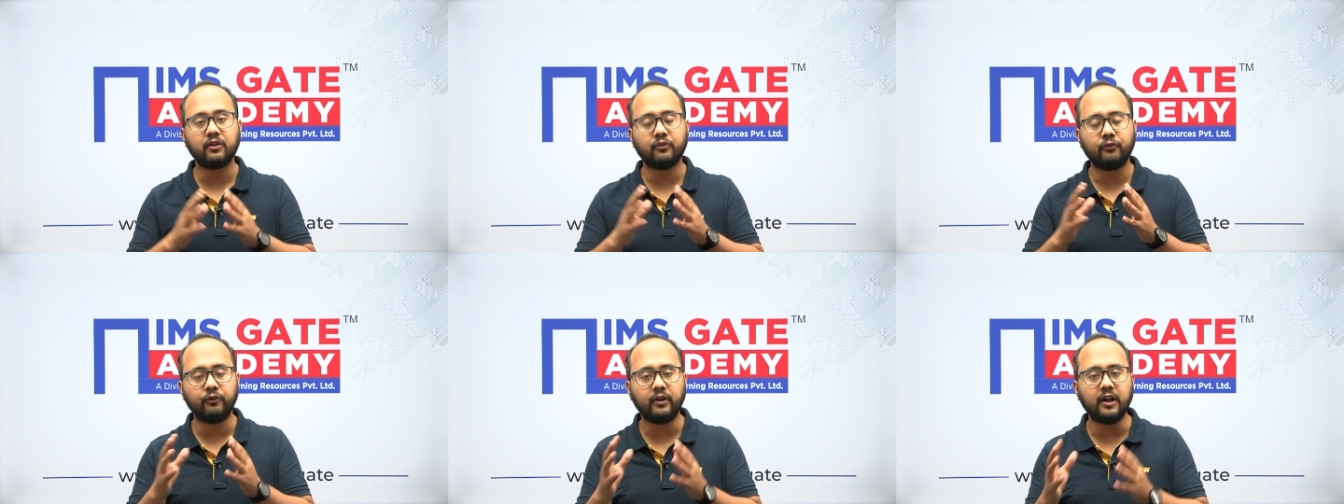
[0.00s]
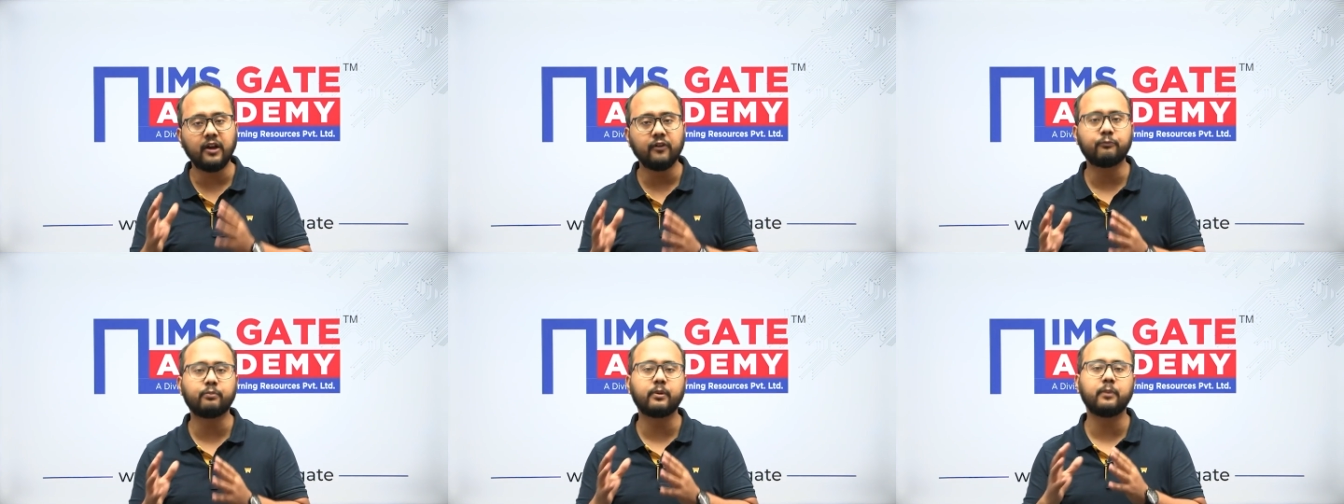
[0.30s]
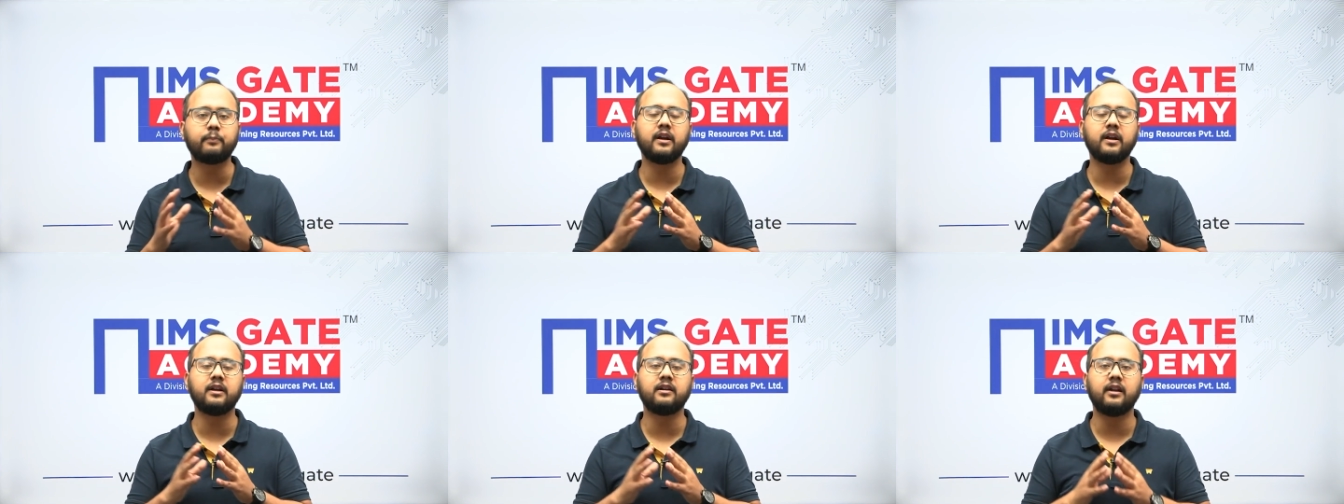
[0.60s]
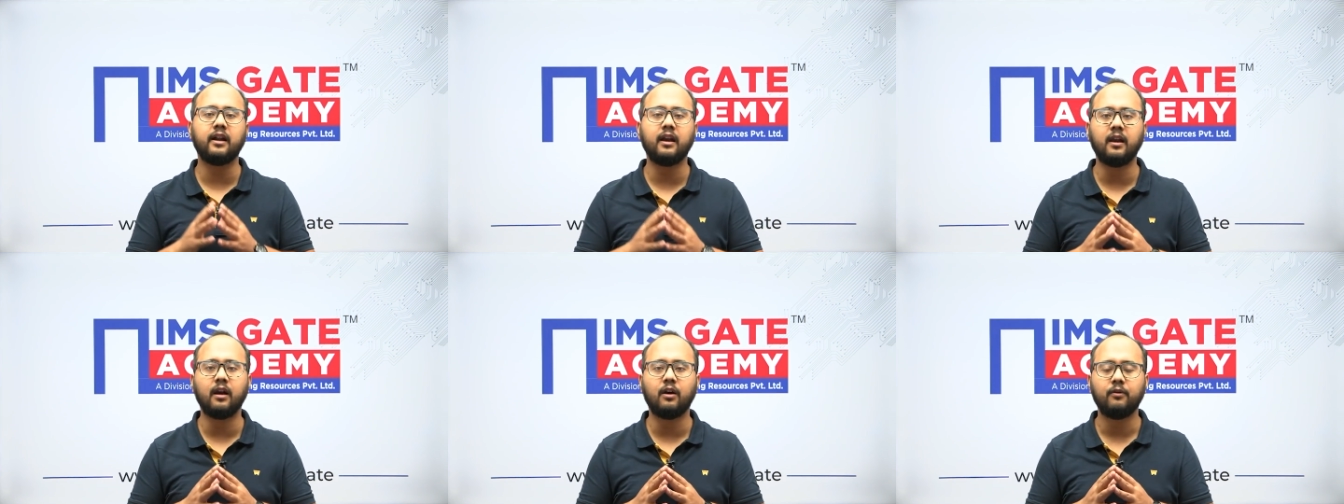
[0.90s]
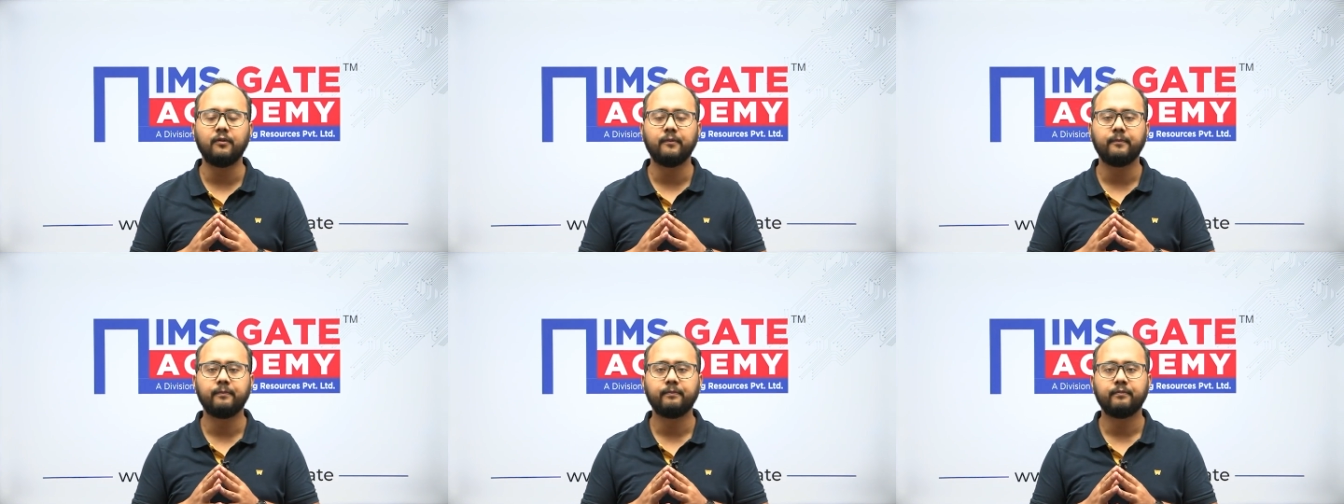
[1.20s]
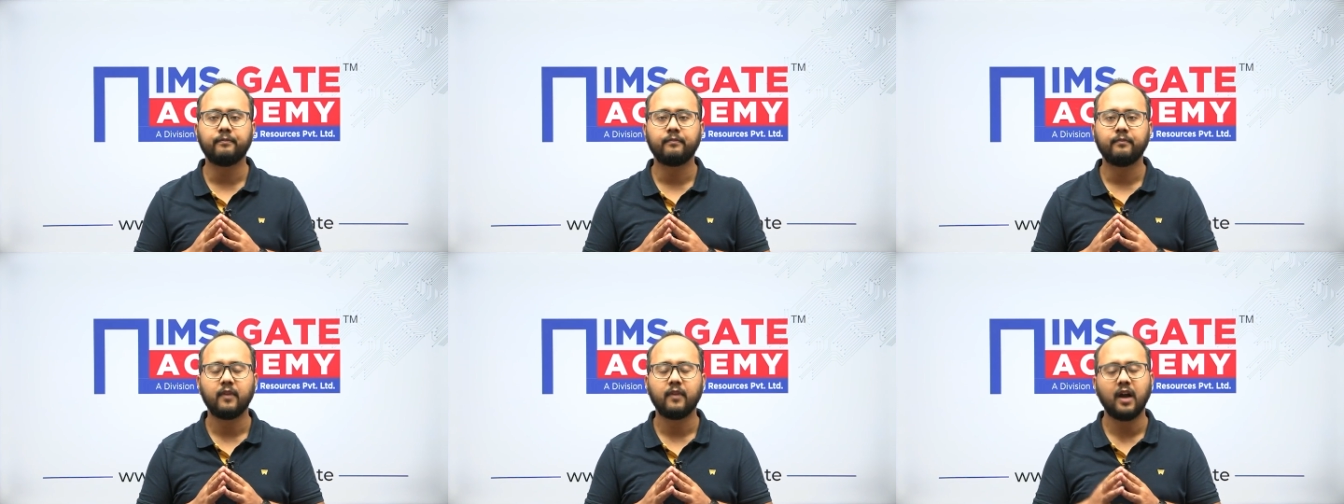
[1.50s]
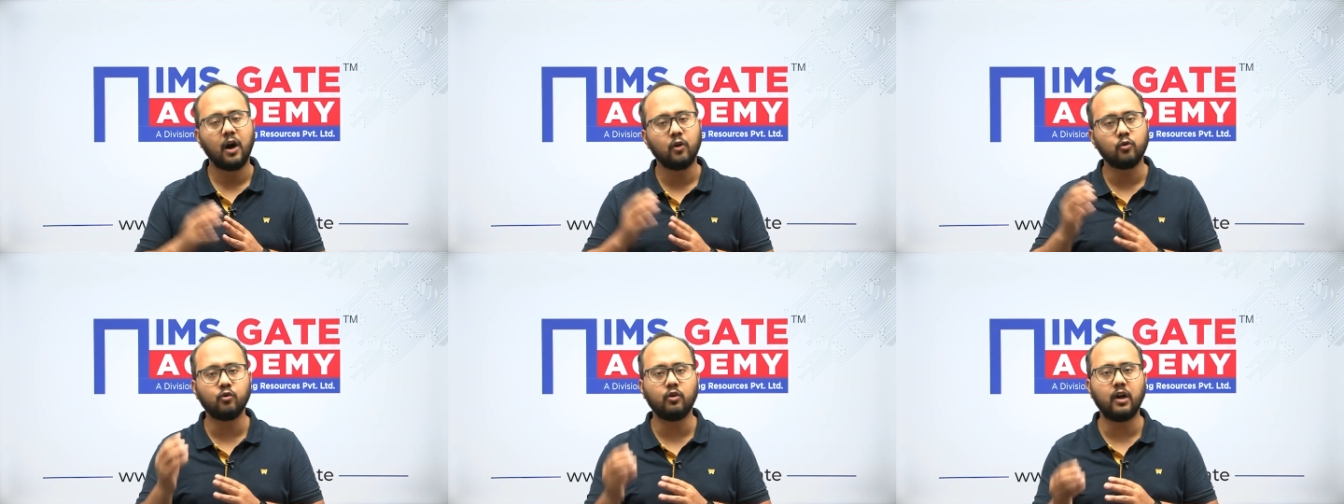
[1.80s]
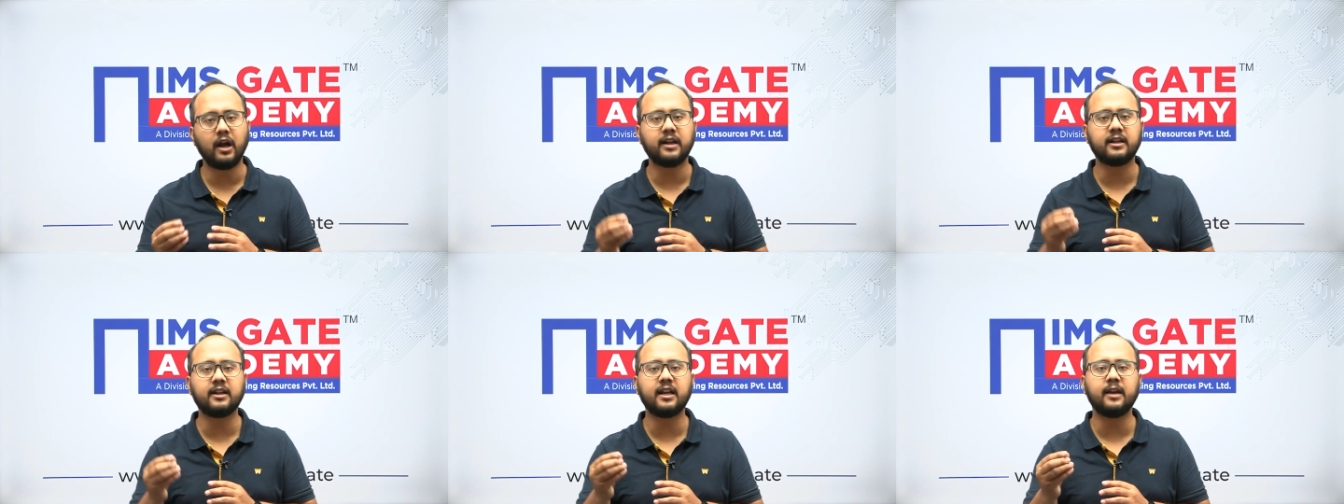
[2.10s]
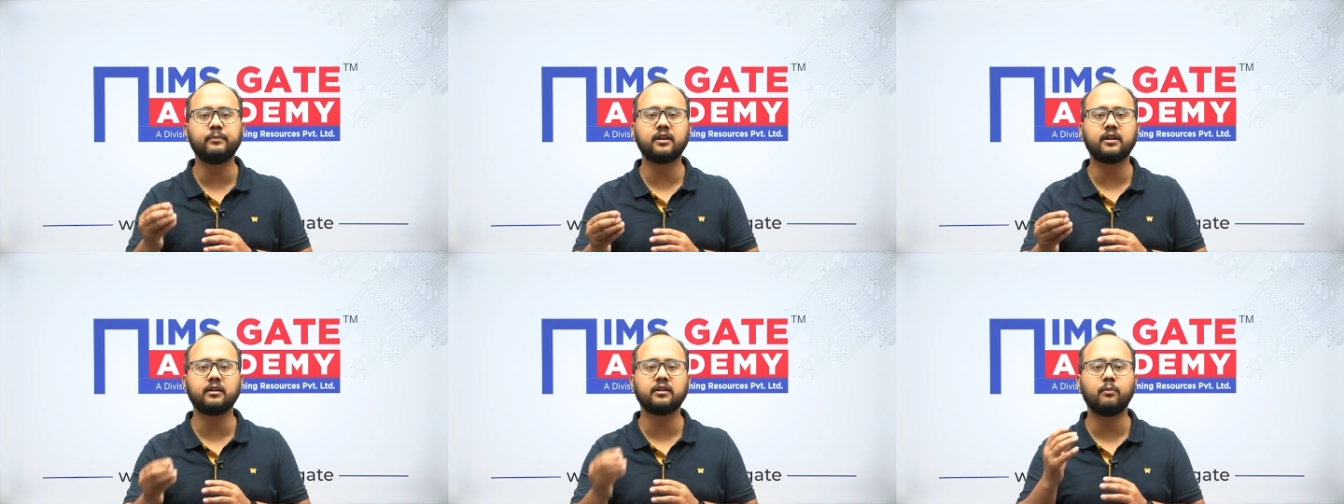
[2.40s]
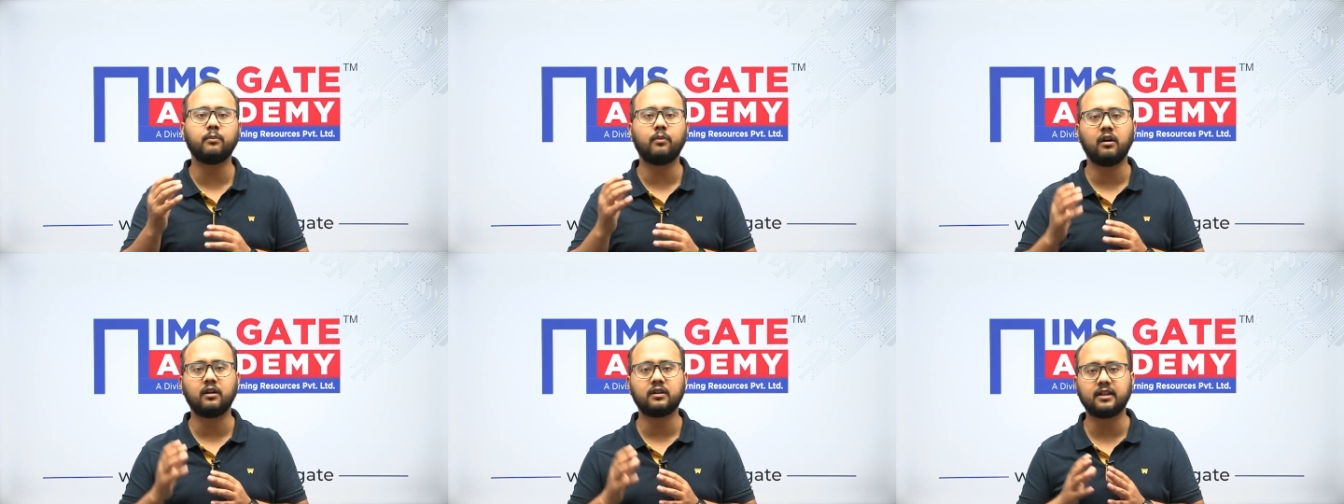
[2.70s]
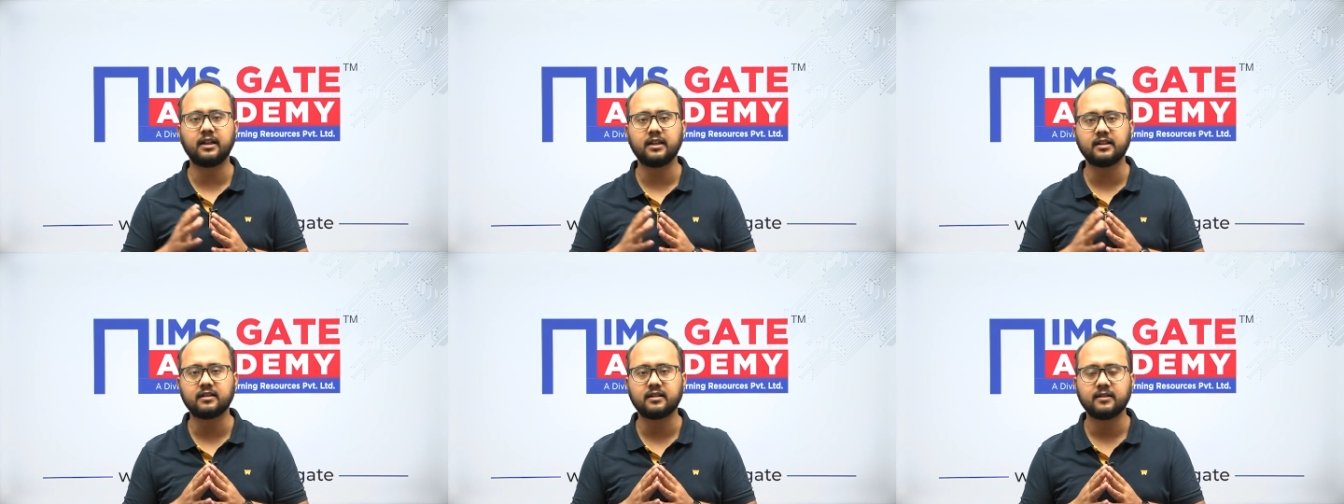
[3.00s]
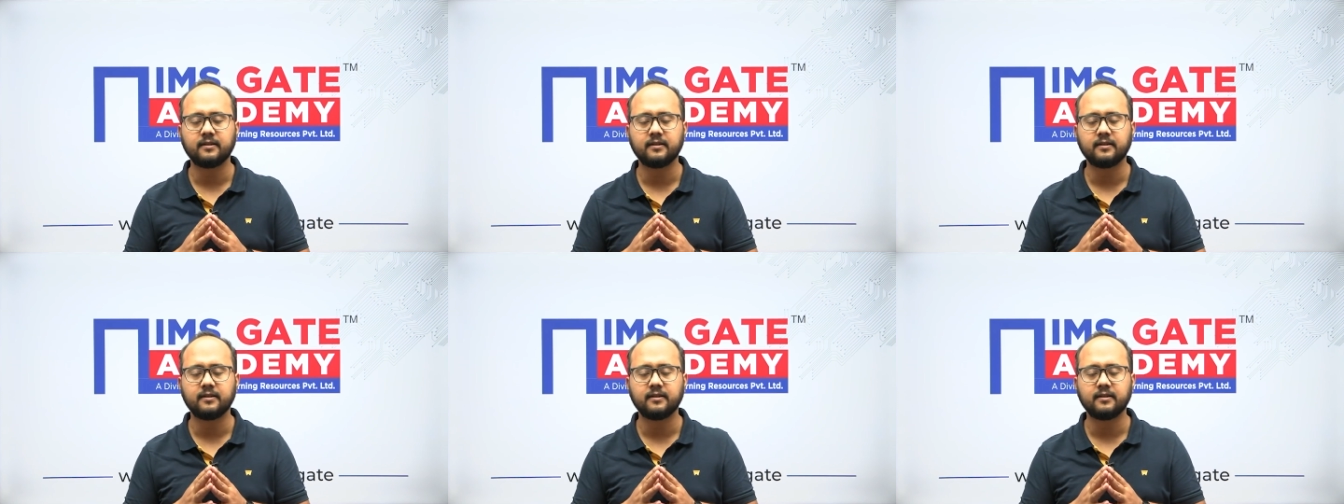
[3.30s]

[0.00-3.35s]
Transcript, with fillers: we have prepared till now? How to attempt the mock test?